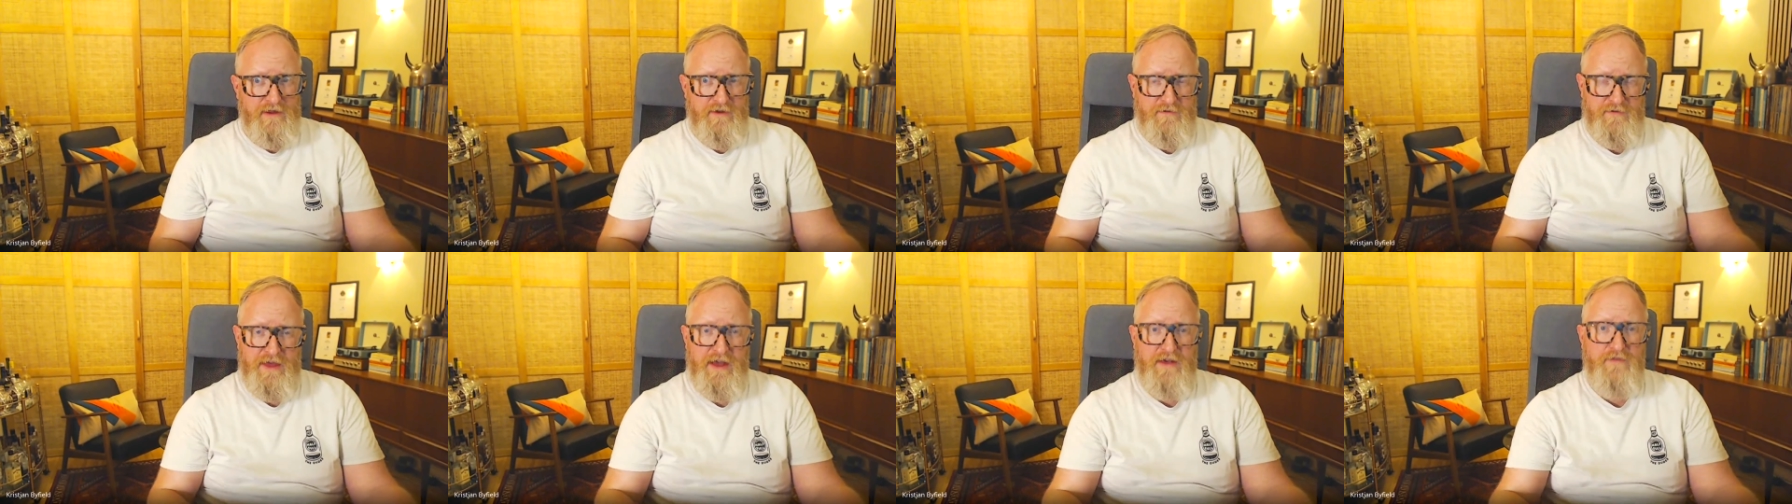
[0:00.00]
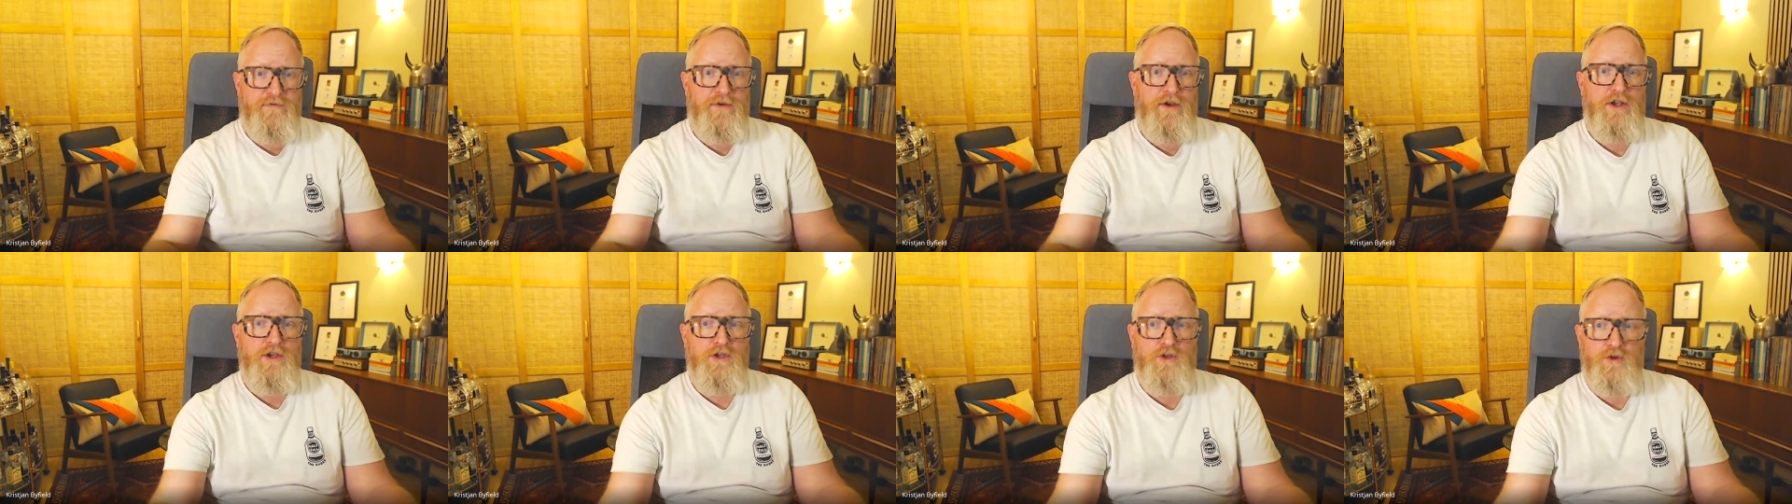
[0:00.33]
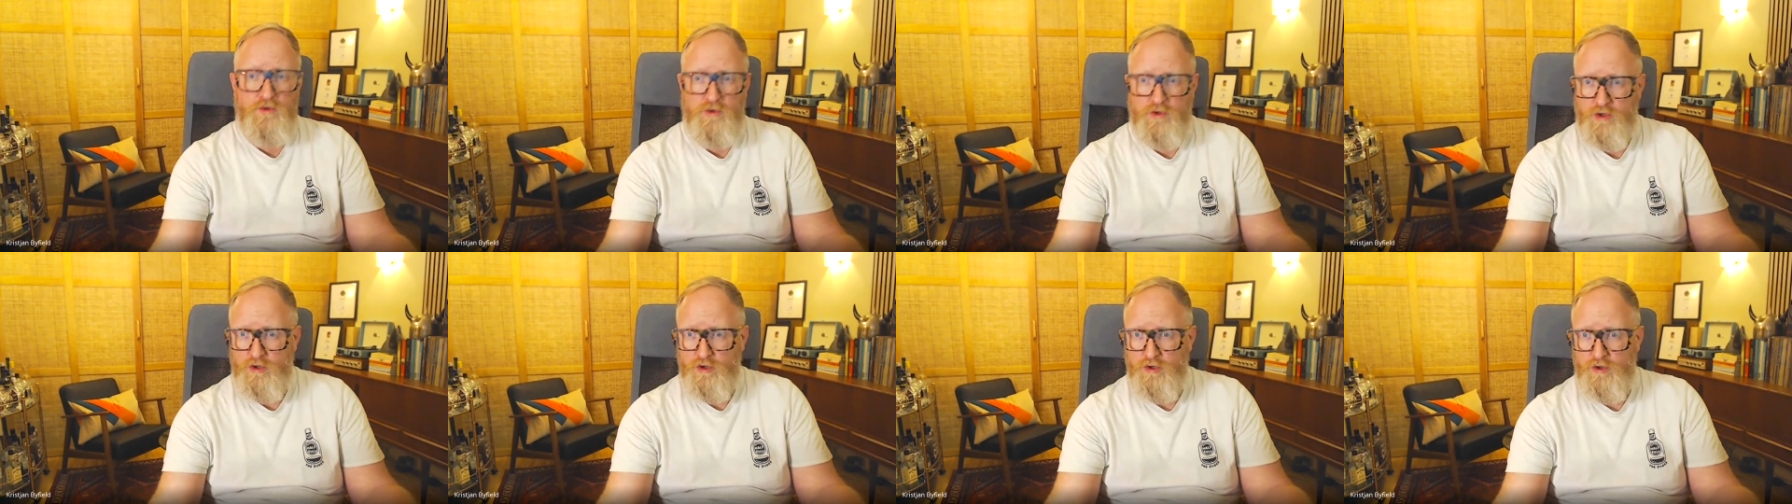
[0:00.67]
If that
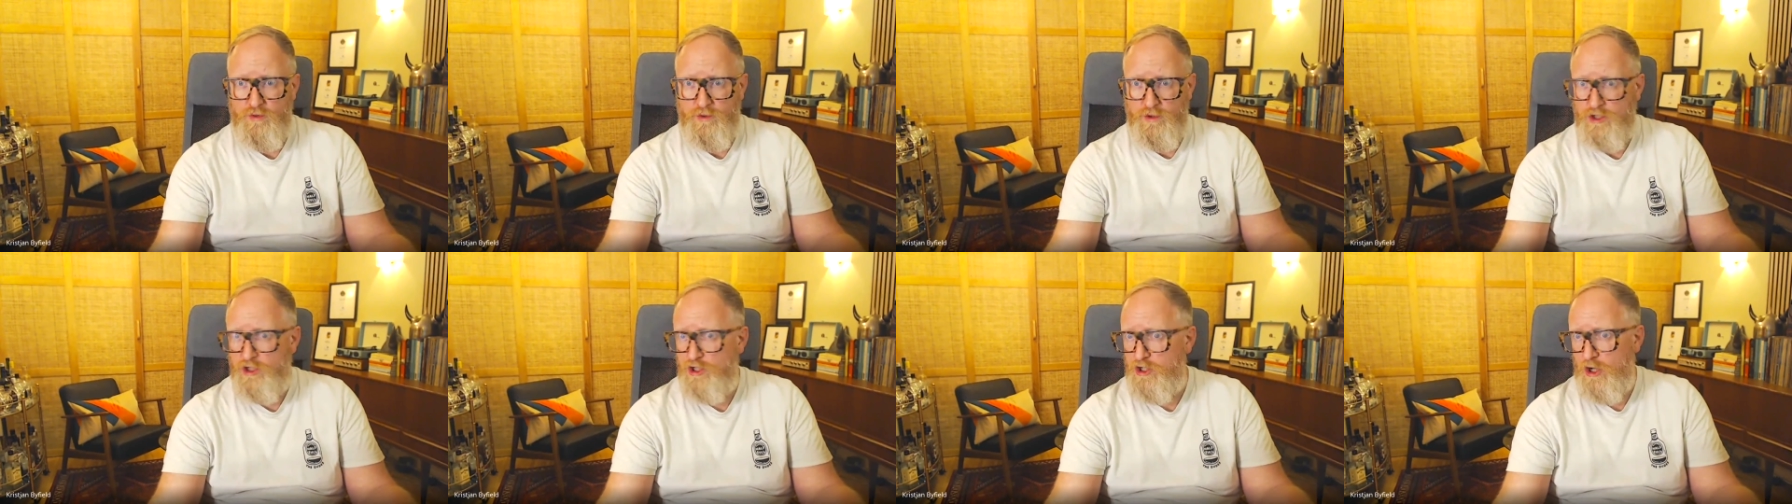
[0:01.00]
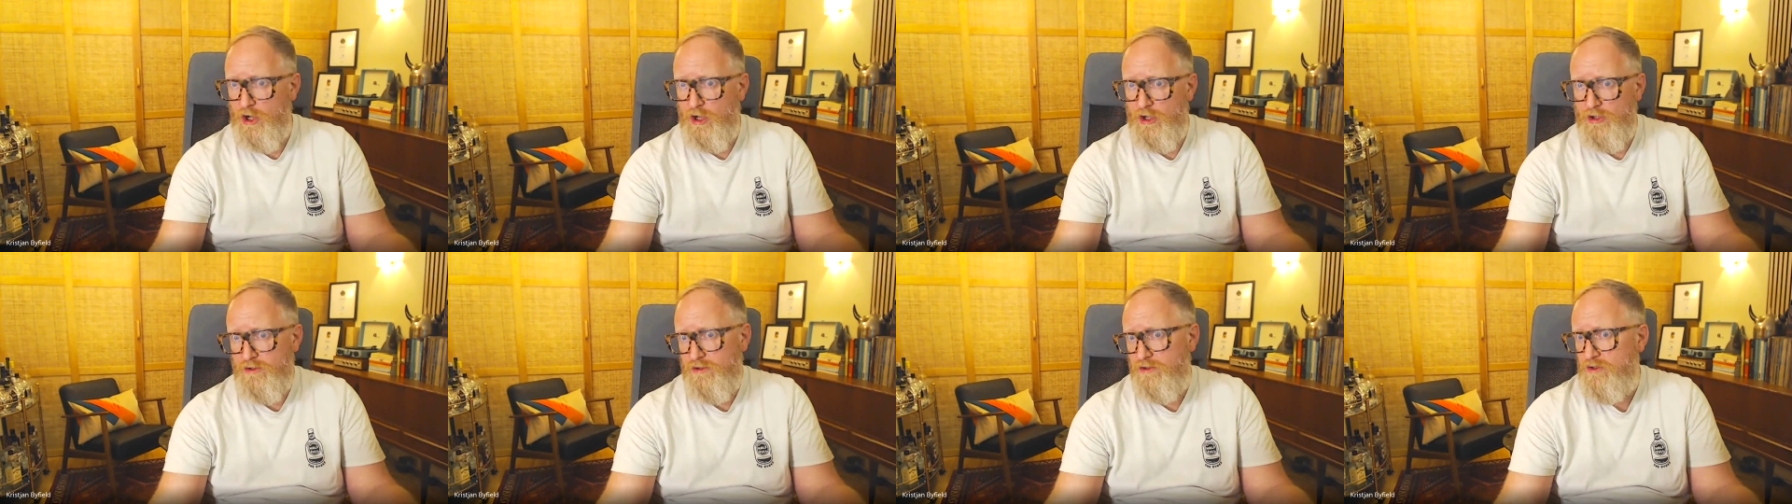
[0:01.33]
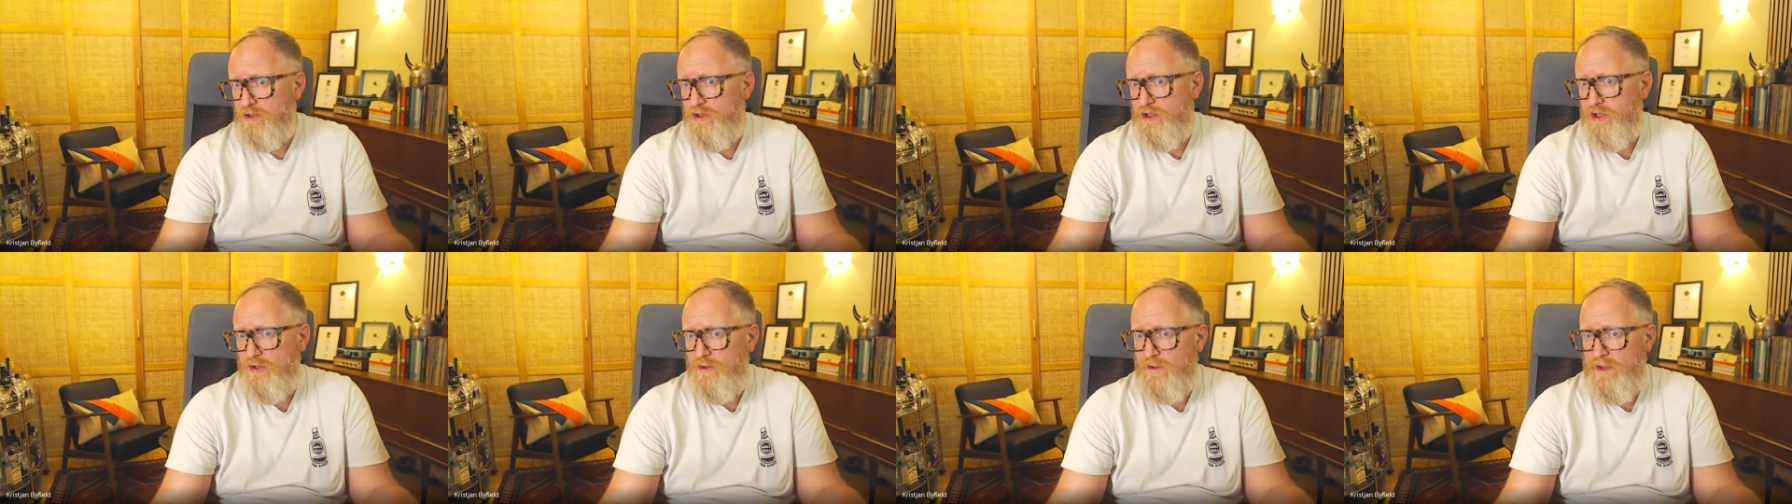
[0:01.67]
virtual tour was shot
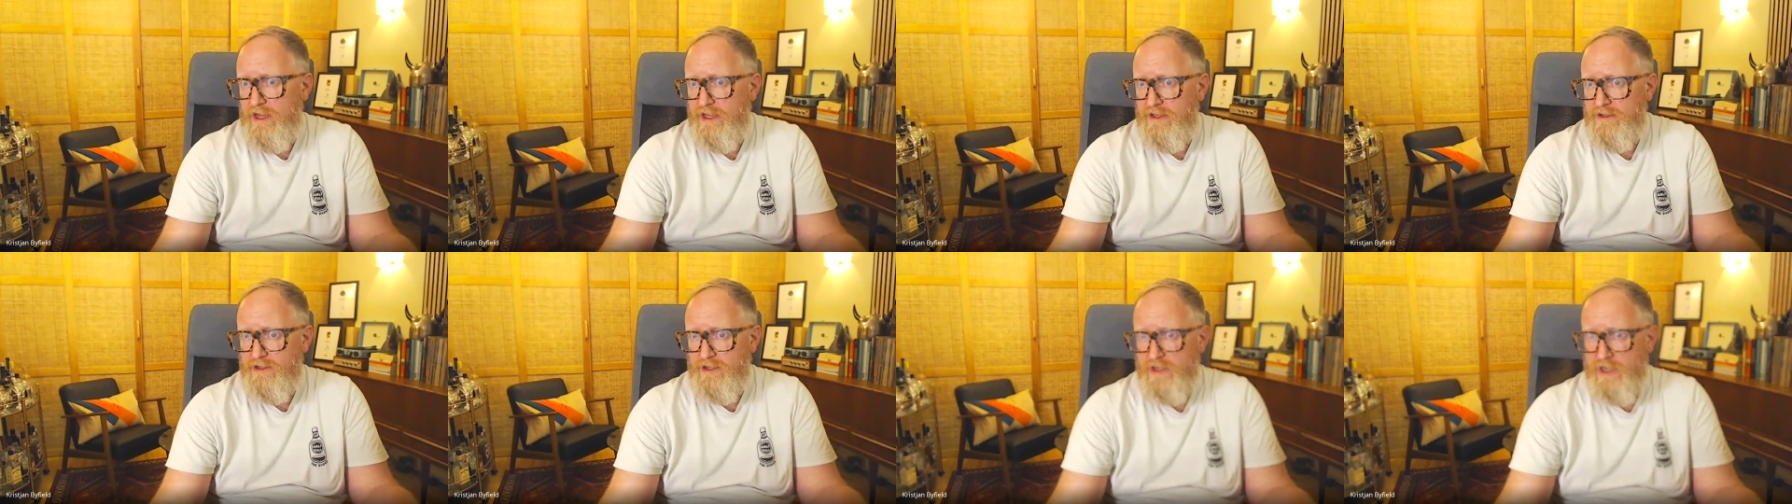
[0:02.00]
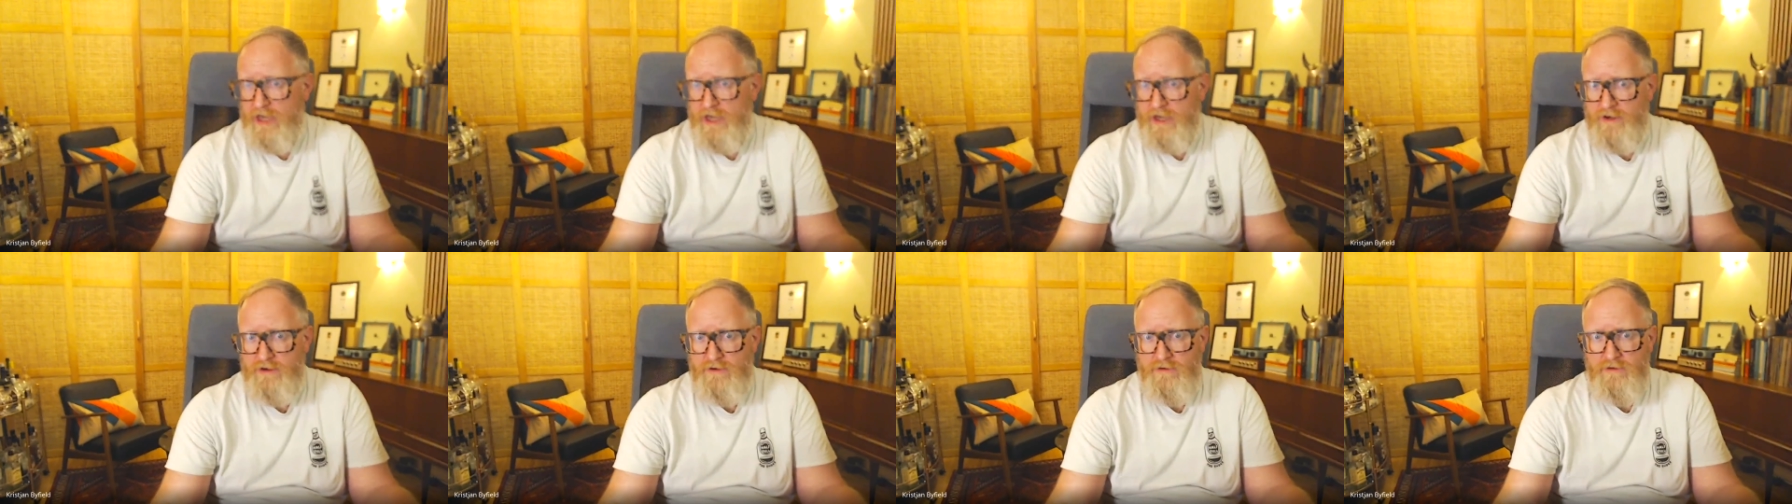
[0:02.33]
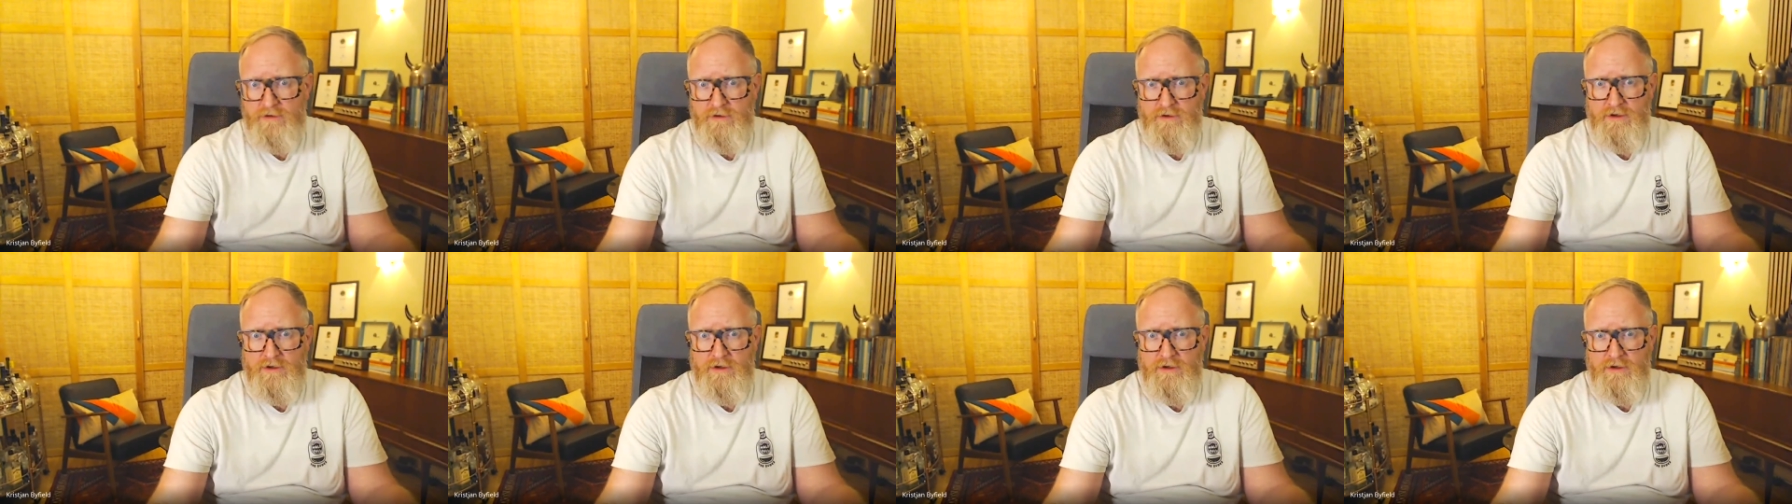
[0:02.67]
2 years ago,